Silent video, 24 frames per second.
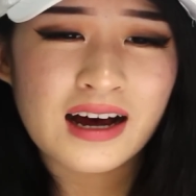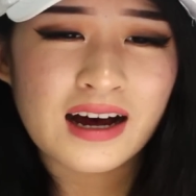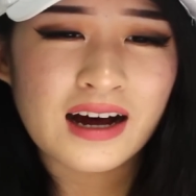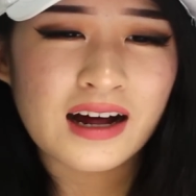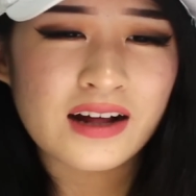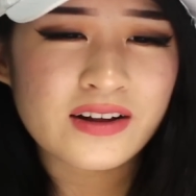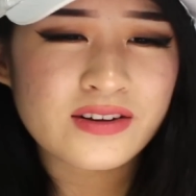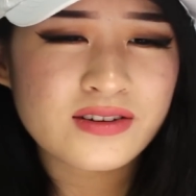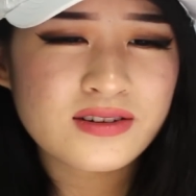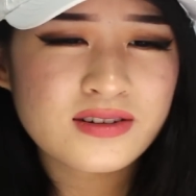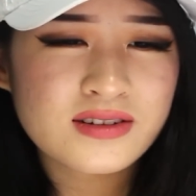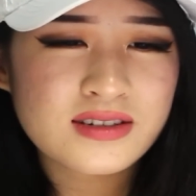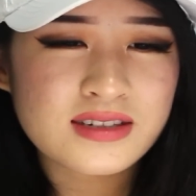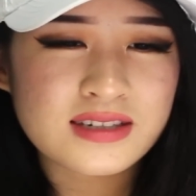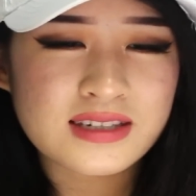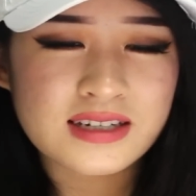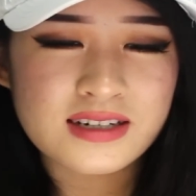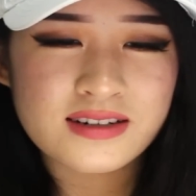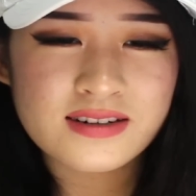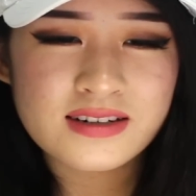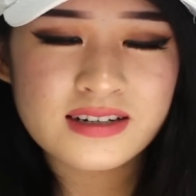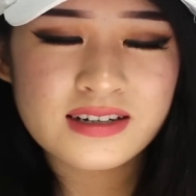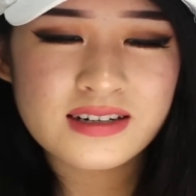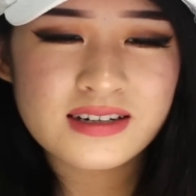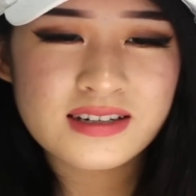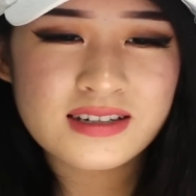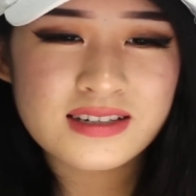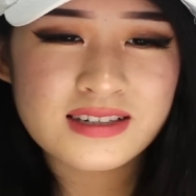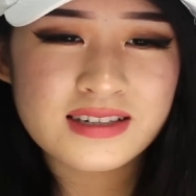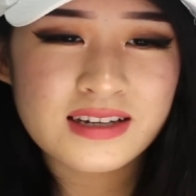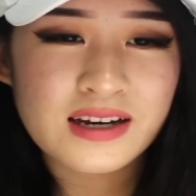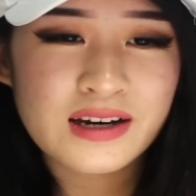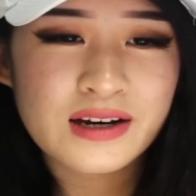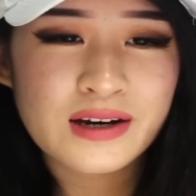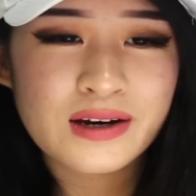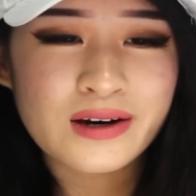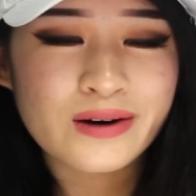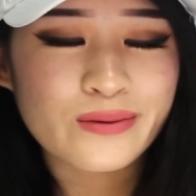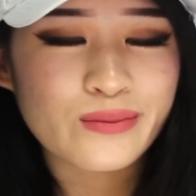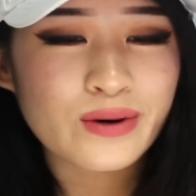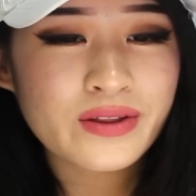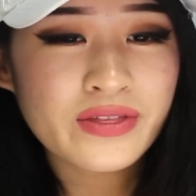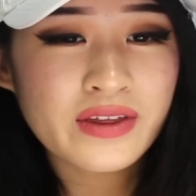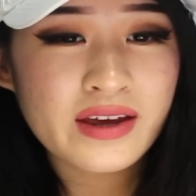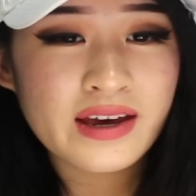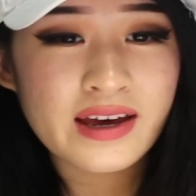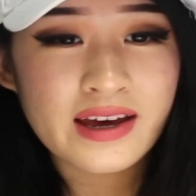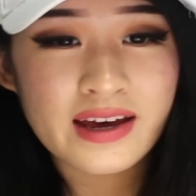Are you serious?
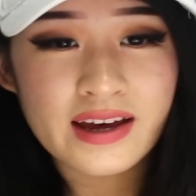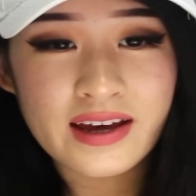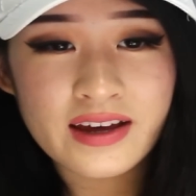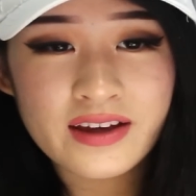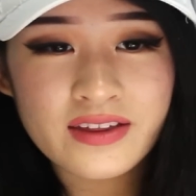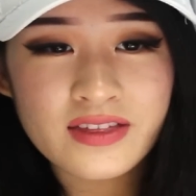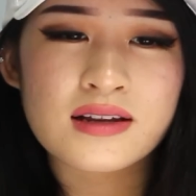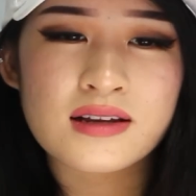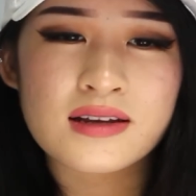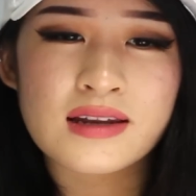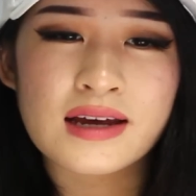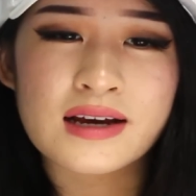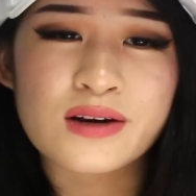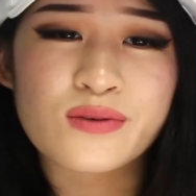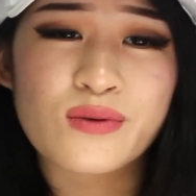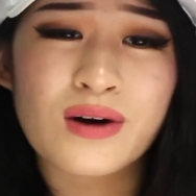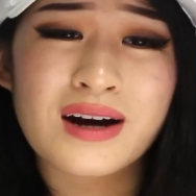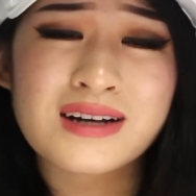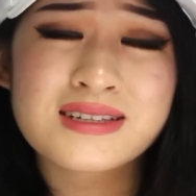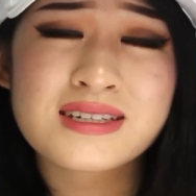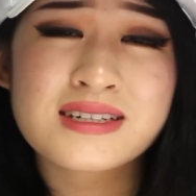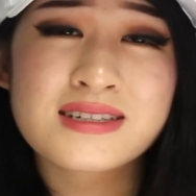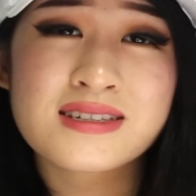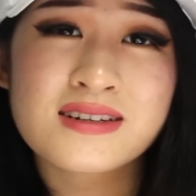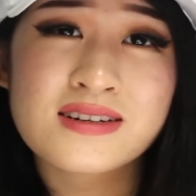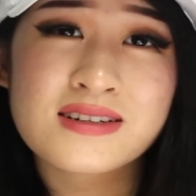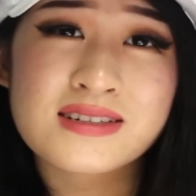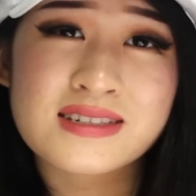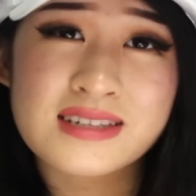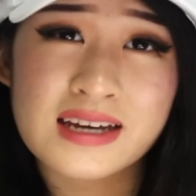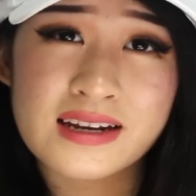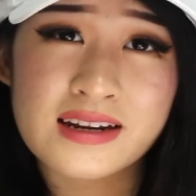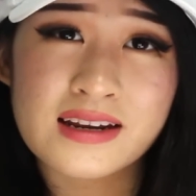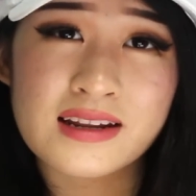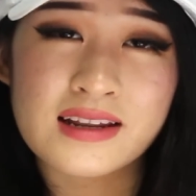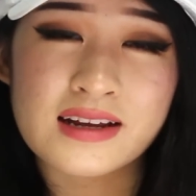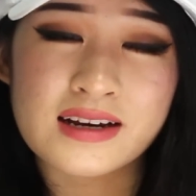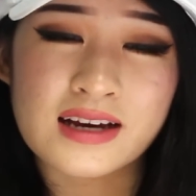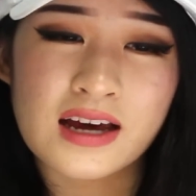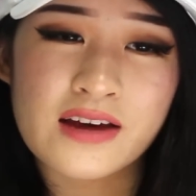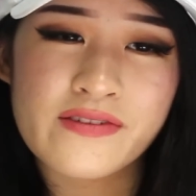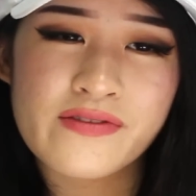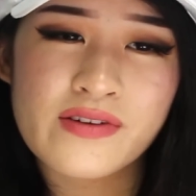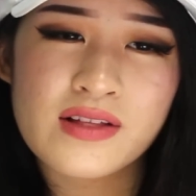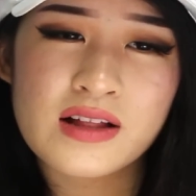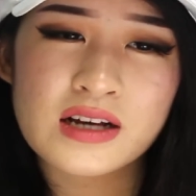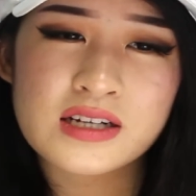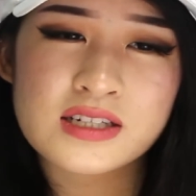What the heck? Like, why is it so sudden? Like,
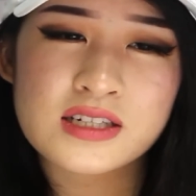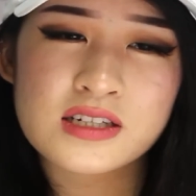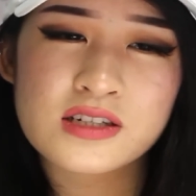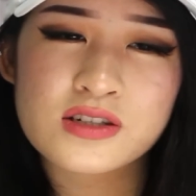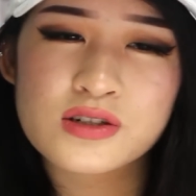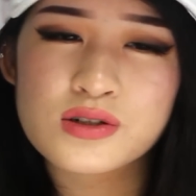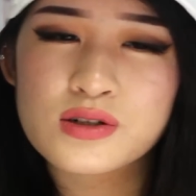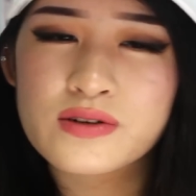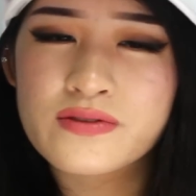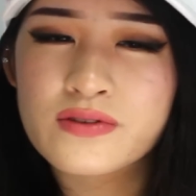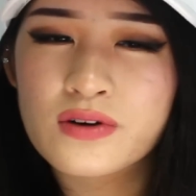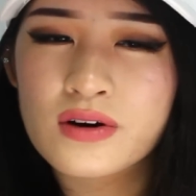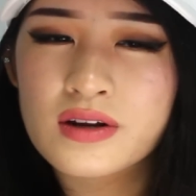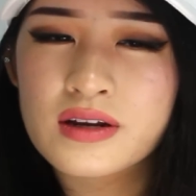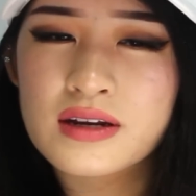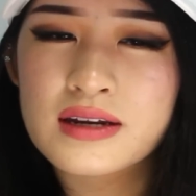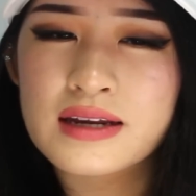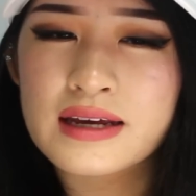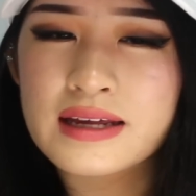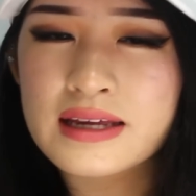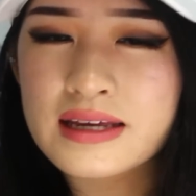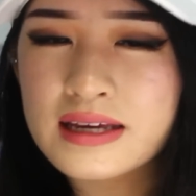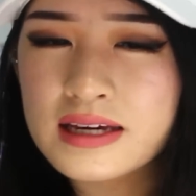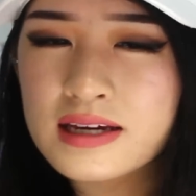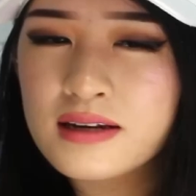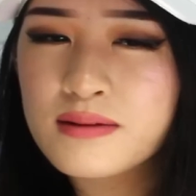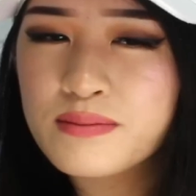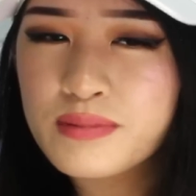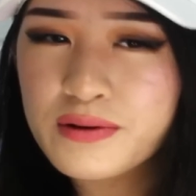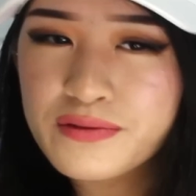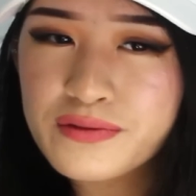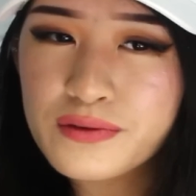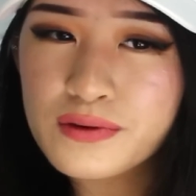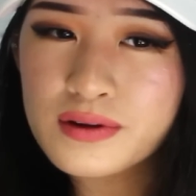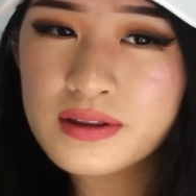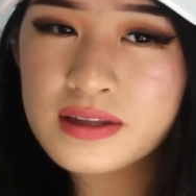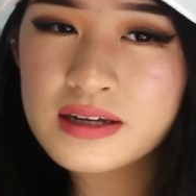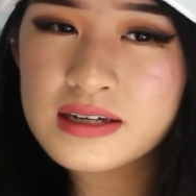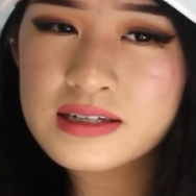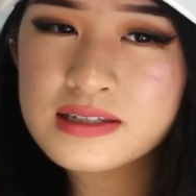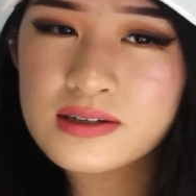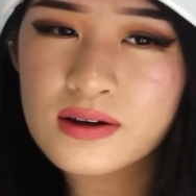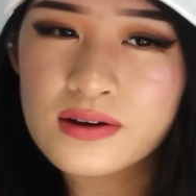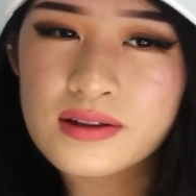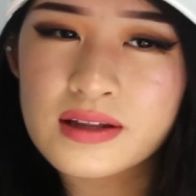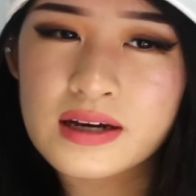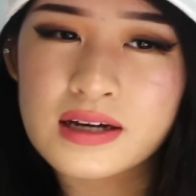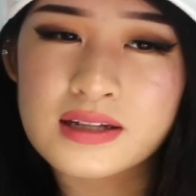I feel like she should have gotten a hint before
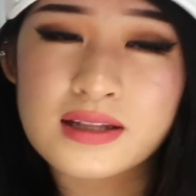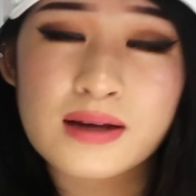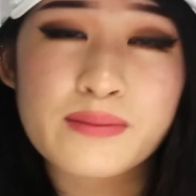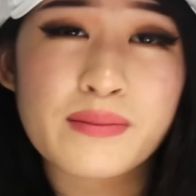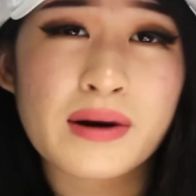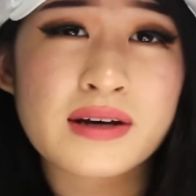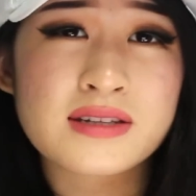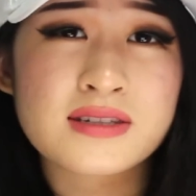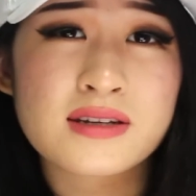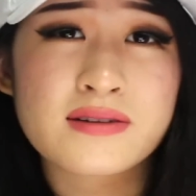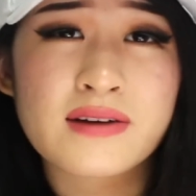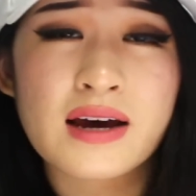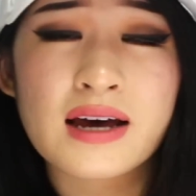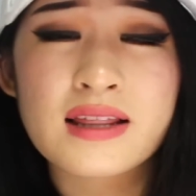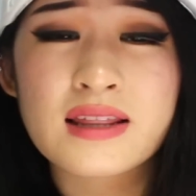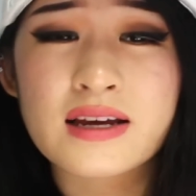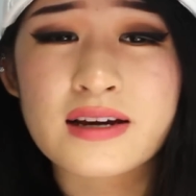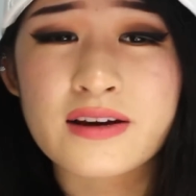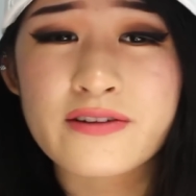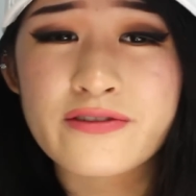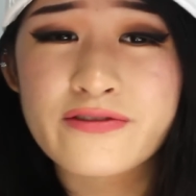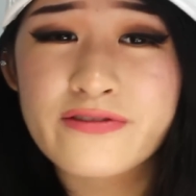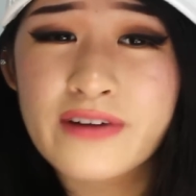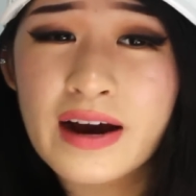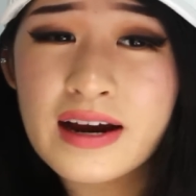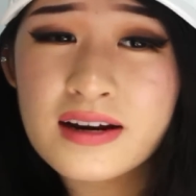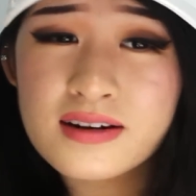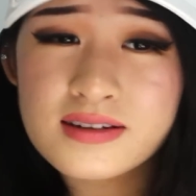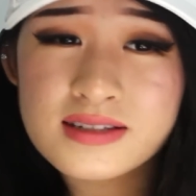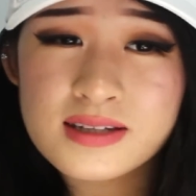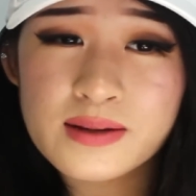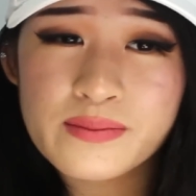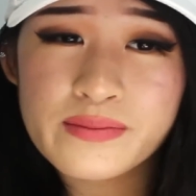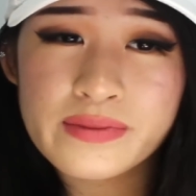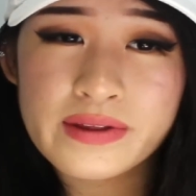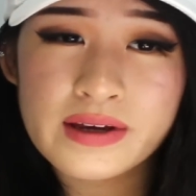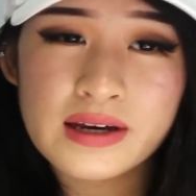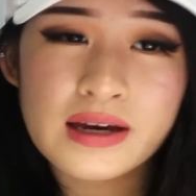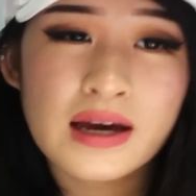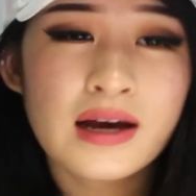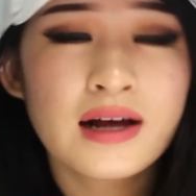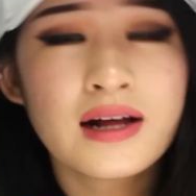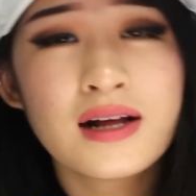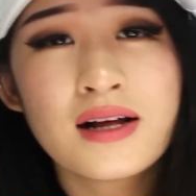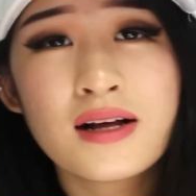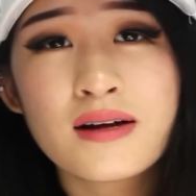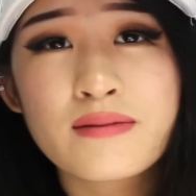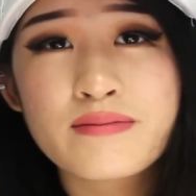this, or like they must have had like a fight or something.
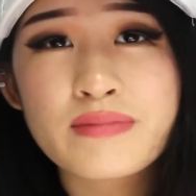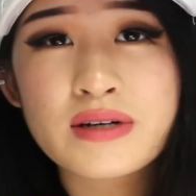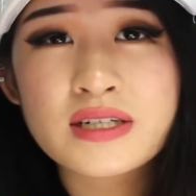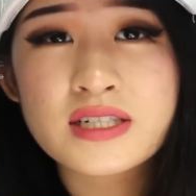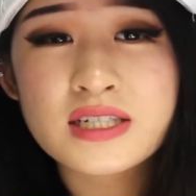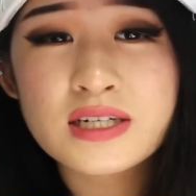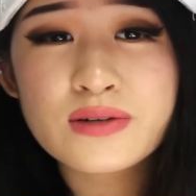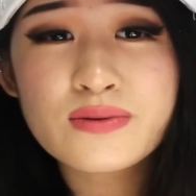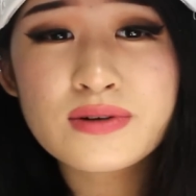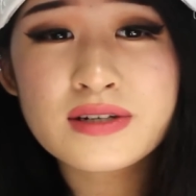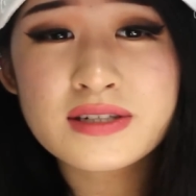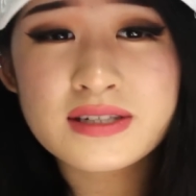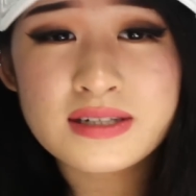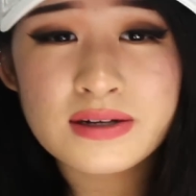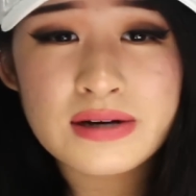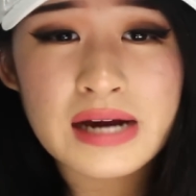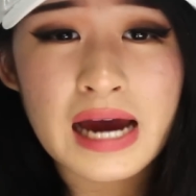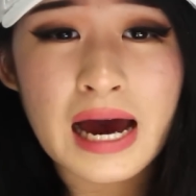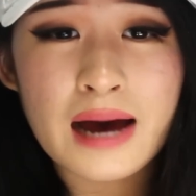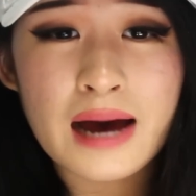But she was so